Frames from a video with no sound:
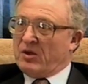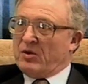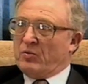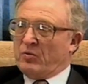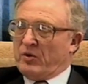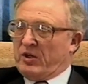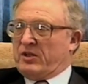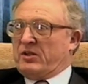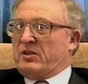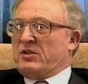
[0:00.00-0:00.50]

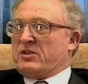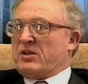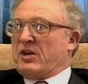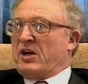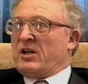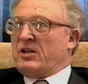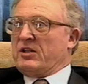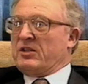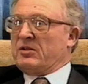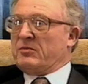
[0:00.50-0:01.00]
We
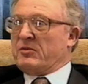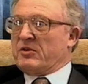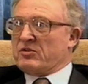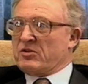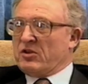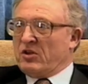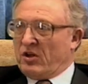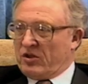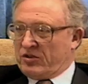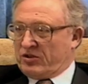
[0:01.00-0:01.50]
decided the most
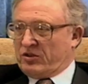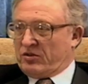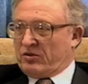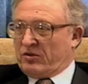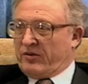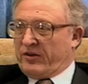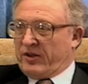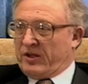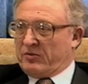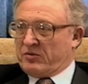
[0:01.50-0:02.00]
logical
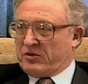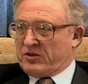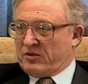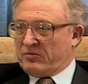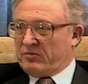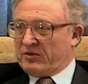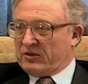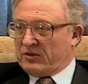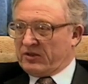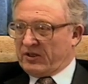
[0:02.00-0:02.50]
thing was to
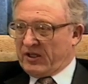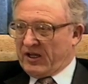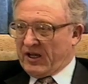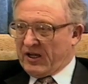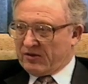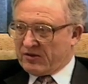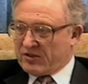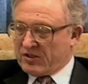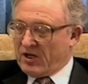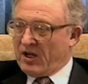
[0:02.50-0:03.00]
build it
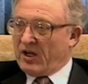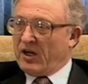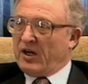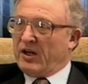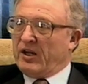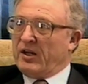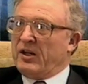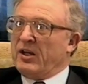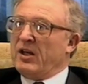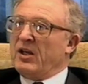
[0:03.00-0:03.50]

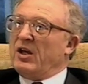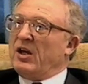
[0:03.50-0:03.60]
outside,